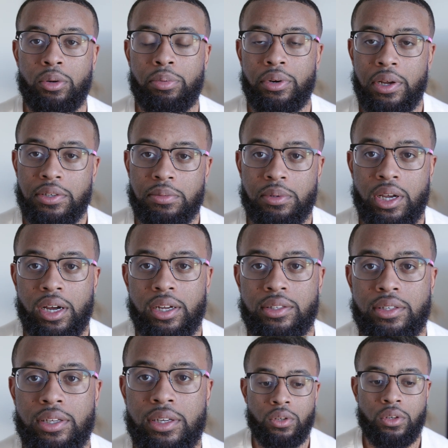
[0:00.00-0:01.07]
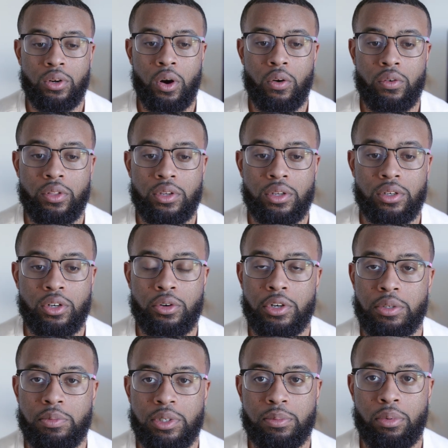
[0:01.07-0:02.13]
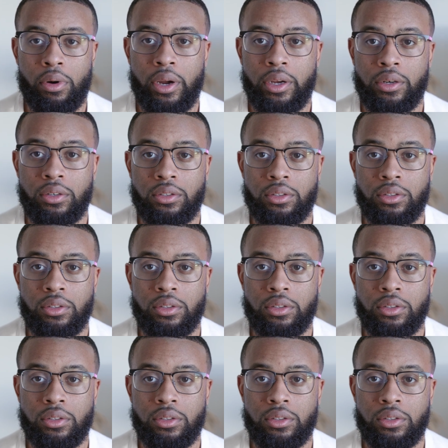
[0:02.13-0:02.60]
put out some content. Over the Christmas break,